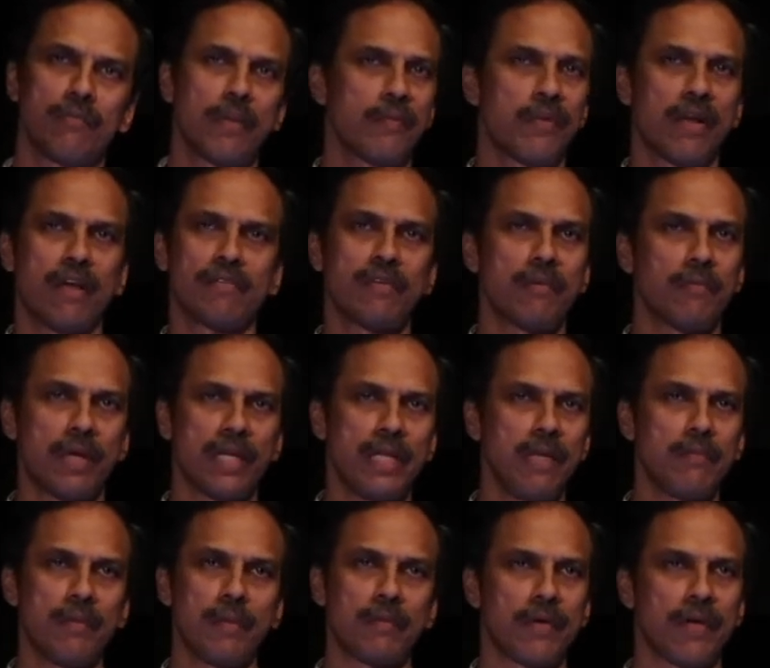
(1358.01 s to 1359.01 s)
People have the
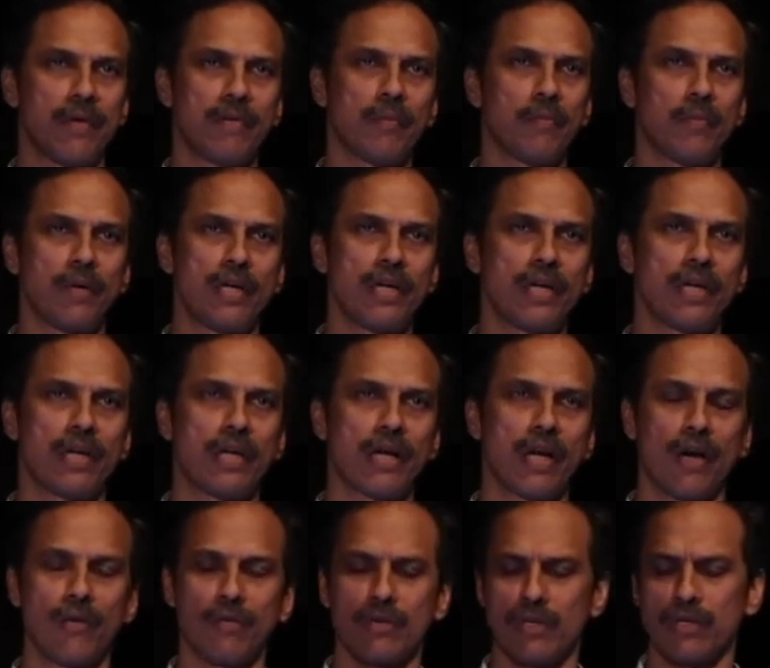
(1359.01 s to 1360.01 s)
money, people have the political
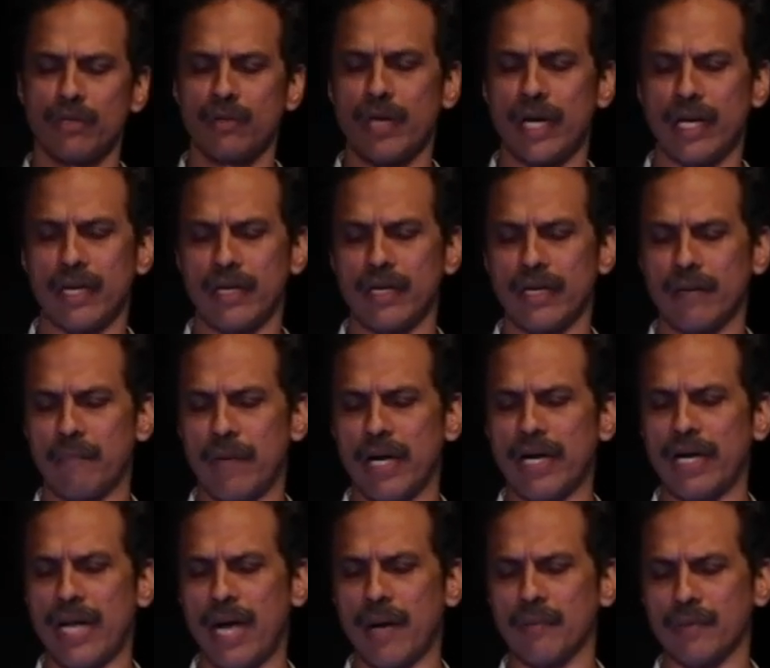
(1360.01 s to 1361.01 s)
clout to get,
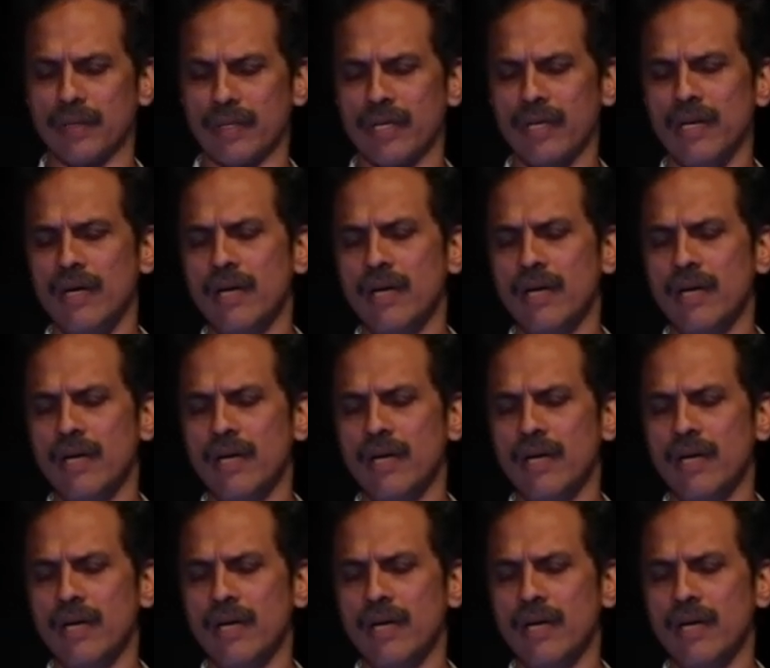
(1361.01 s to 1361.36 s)
make it happen.